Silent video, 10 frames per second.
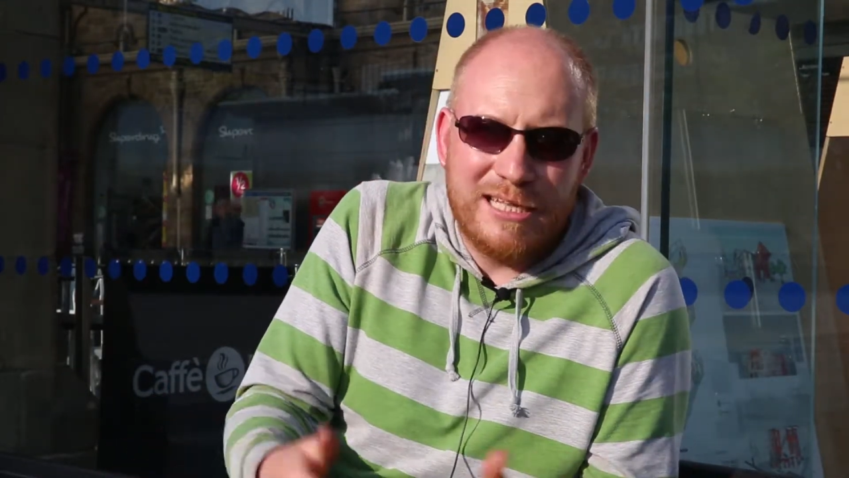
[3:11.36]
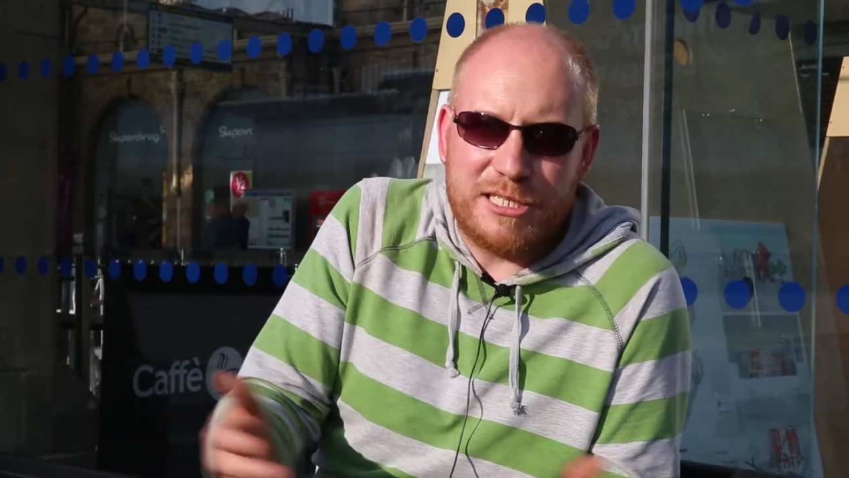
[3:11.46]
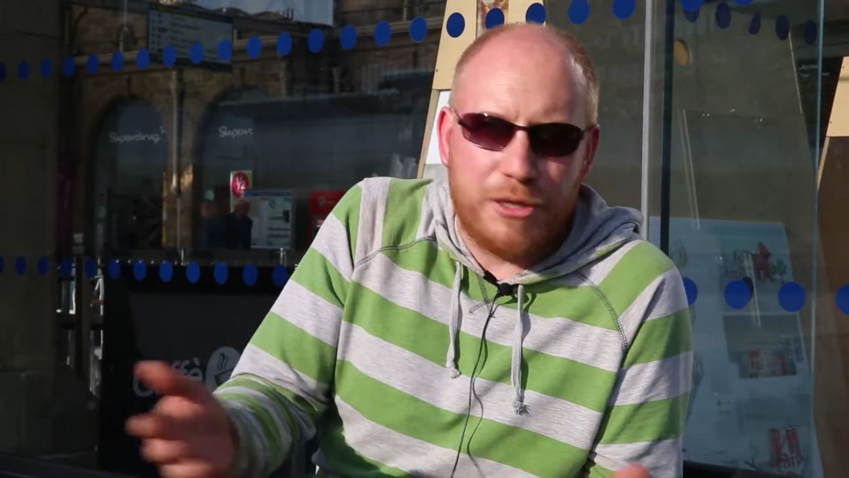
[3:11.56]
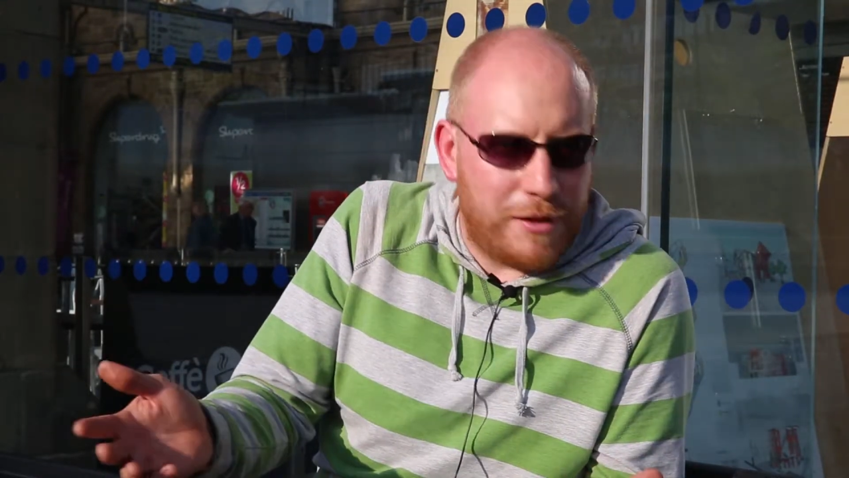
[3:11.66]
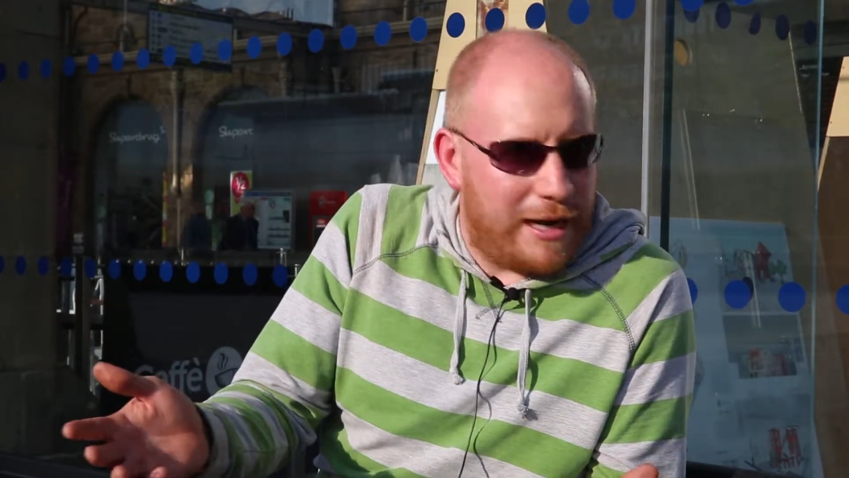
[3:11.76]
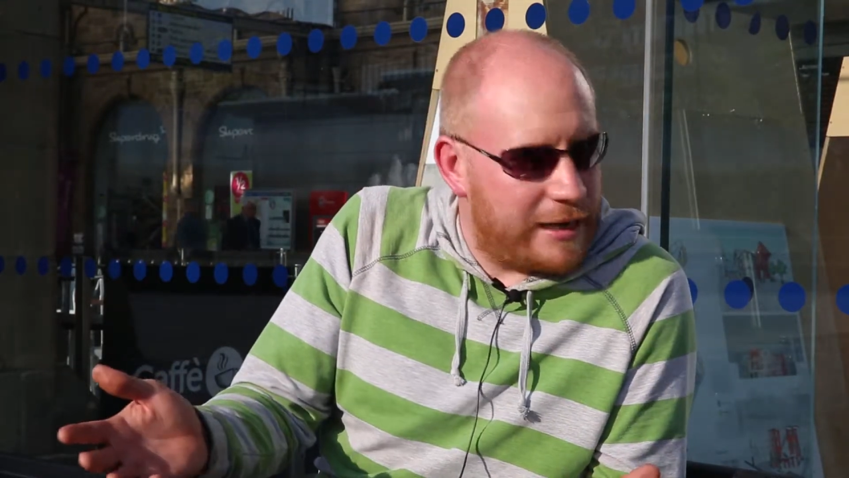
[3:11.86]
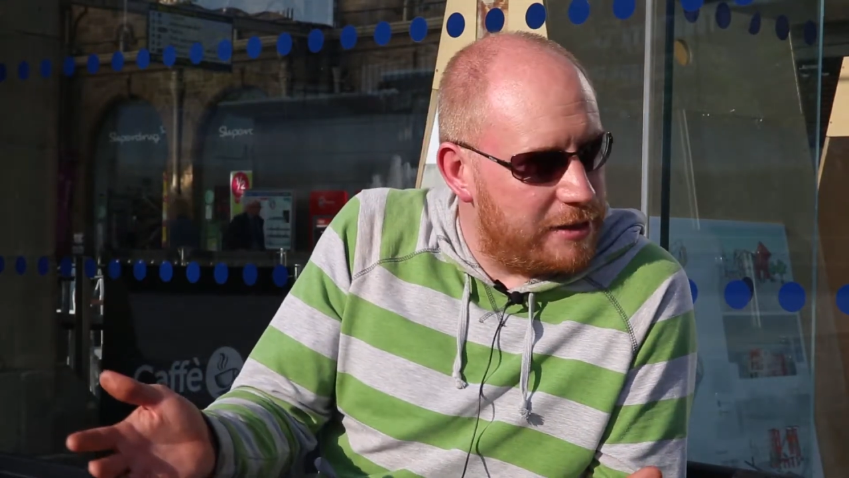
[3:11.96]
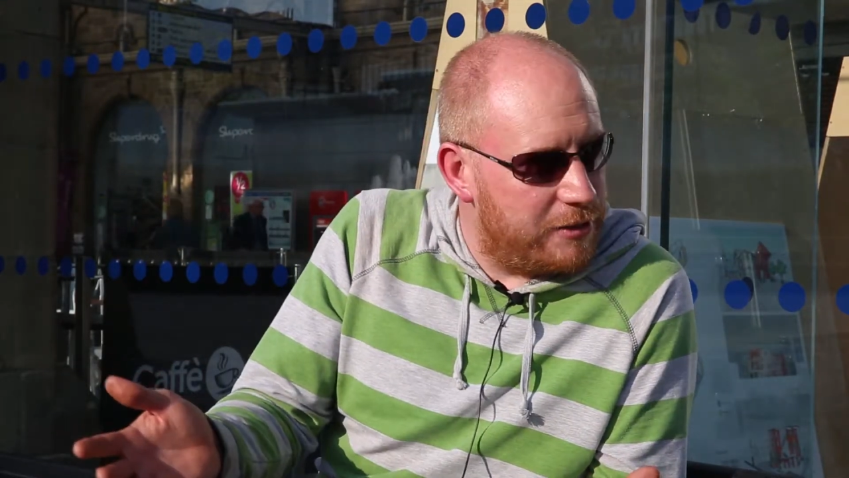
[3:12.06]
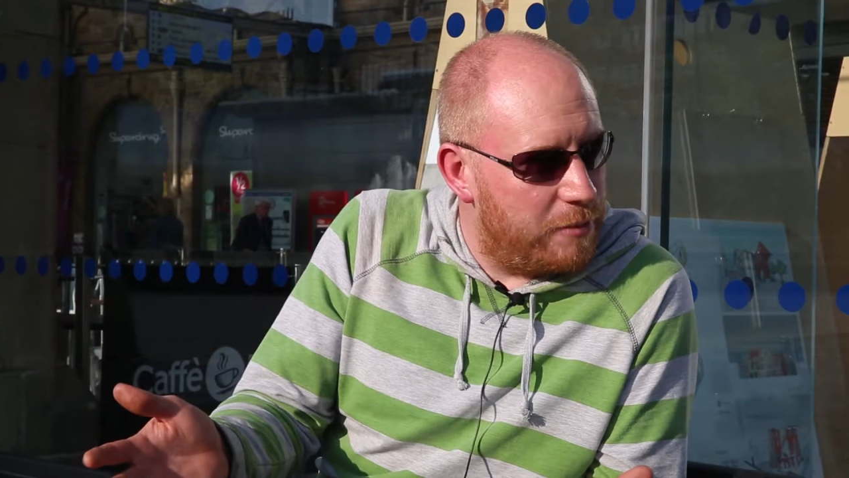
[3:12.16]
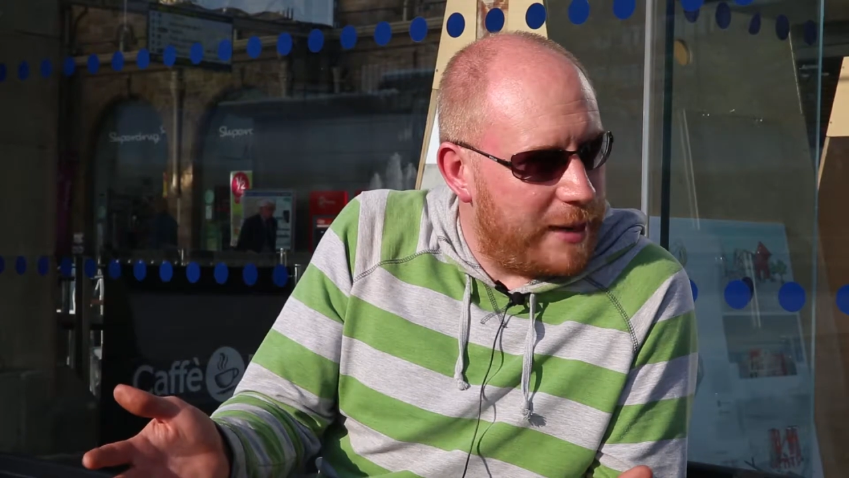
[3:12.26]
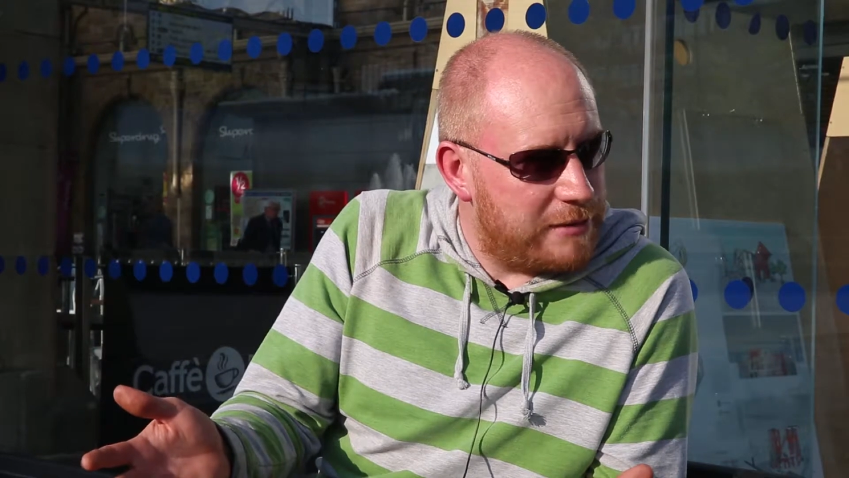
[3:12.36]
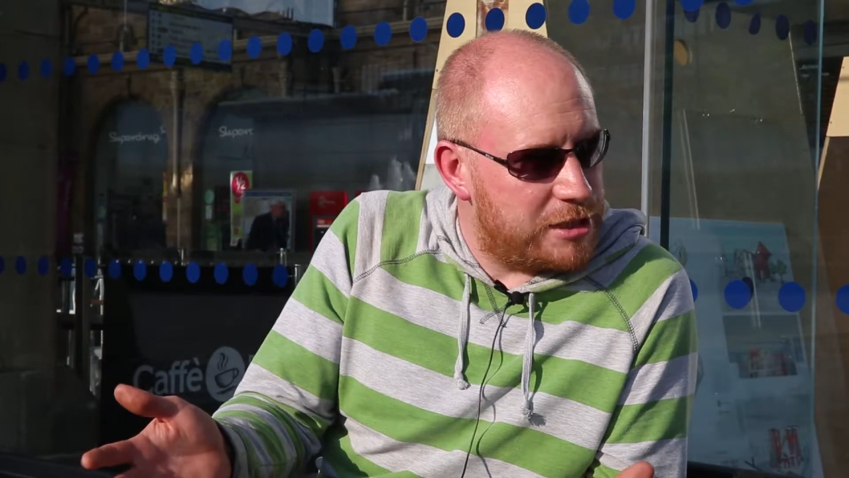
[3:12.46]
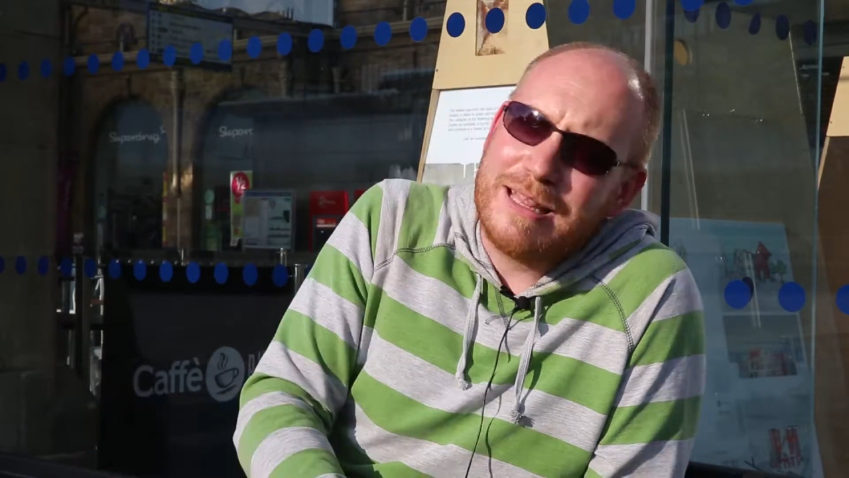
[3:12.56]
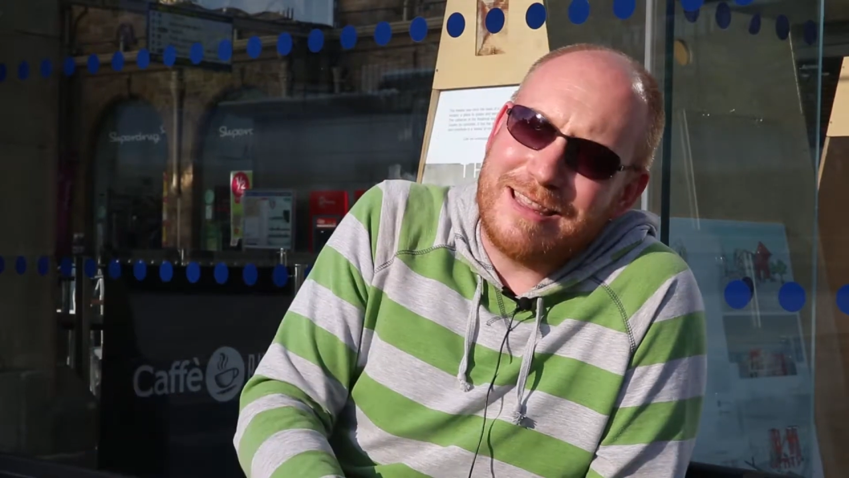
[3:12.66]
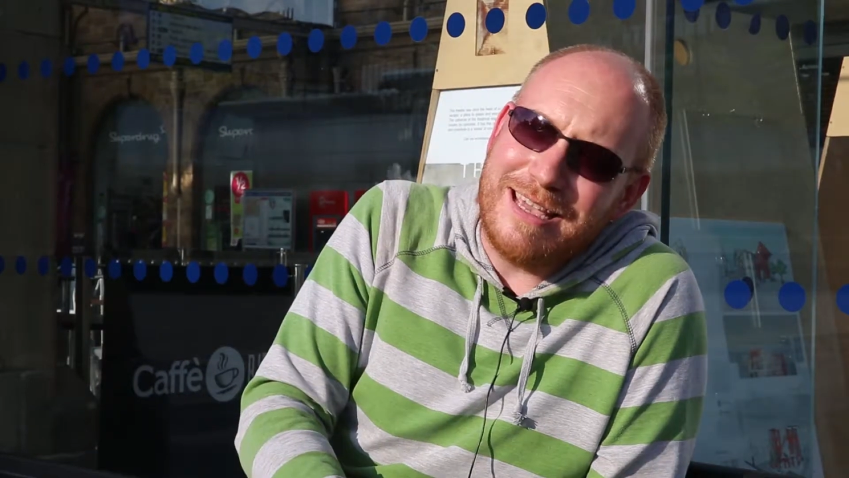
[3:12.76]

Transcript: there's nothing I can do about it.